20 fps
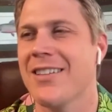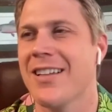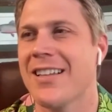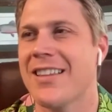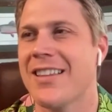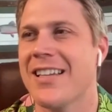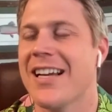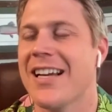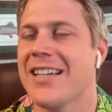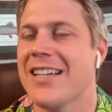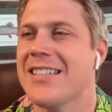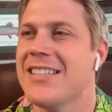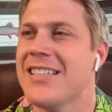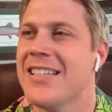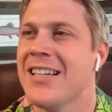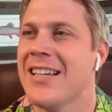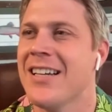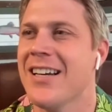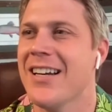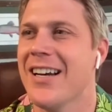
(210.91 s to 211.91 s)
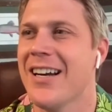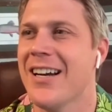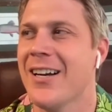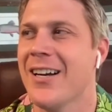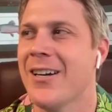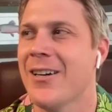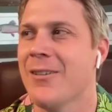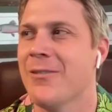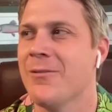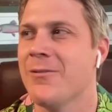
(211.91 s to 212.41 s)
Like the idea
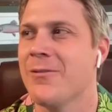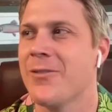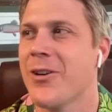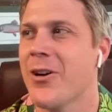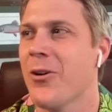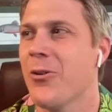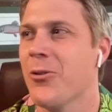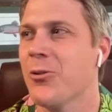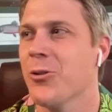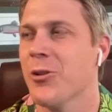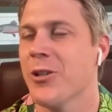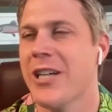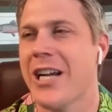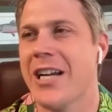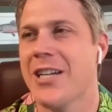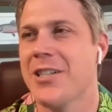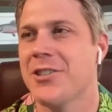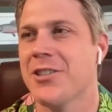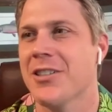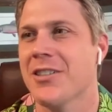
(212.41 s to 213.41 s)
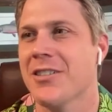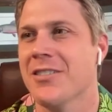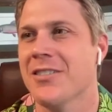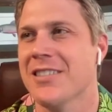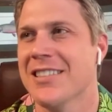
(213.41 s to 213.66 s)
of co-creation